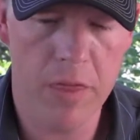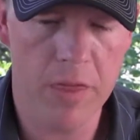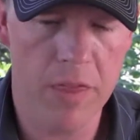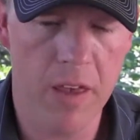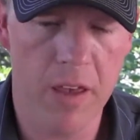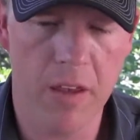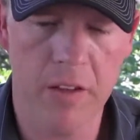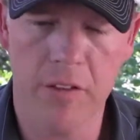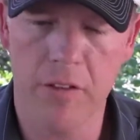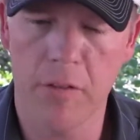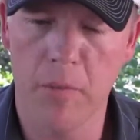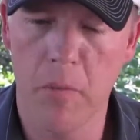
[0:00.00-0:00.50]

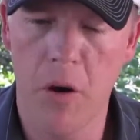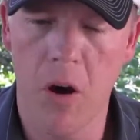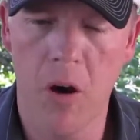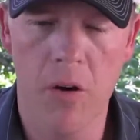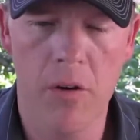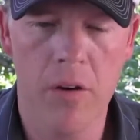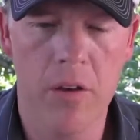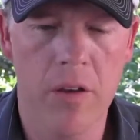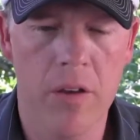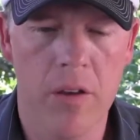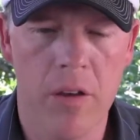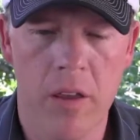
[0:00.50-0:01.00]
Thick
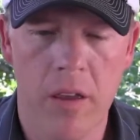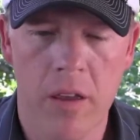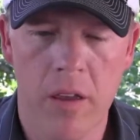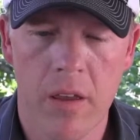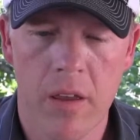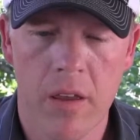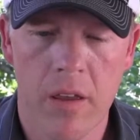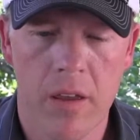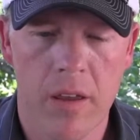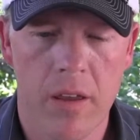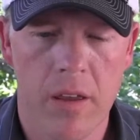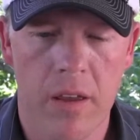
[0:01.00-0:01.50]
smoke.
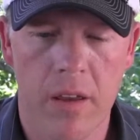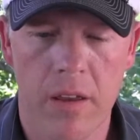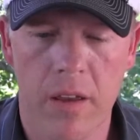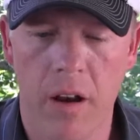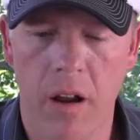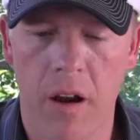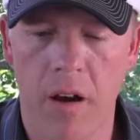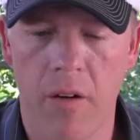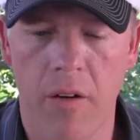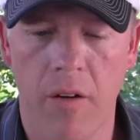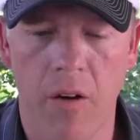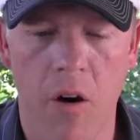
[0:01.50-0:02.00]
You
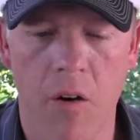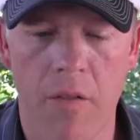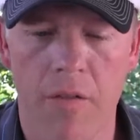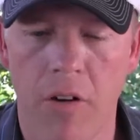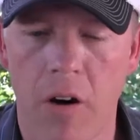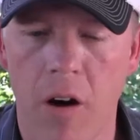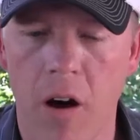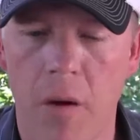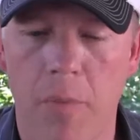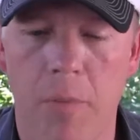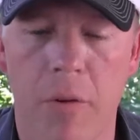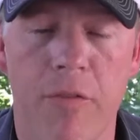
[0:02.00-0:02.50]
know,
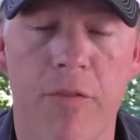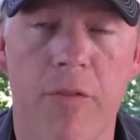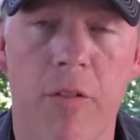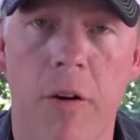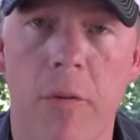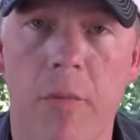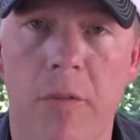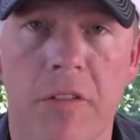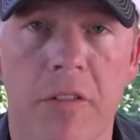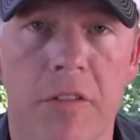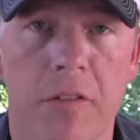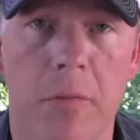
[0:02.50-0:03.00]
overall
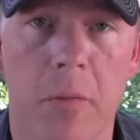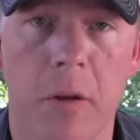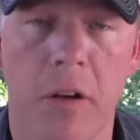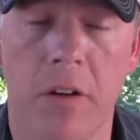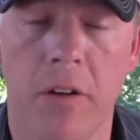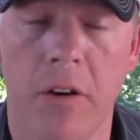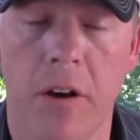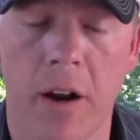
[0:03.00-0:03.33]
performance has been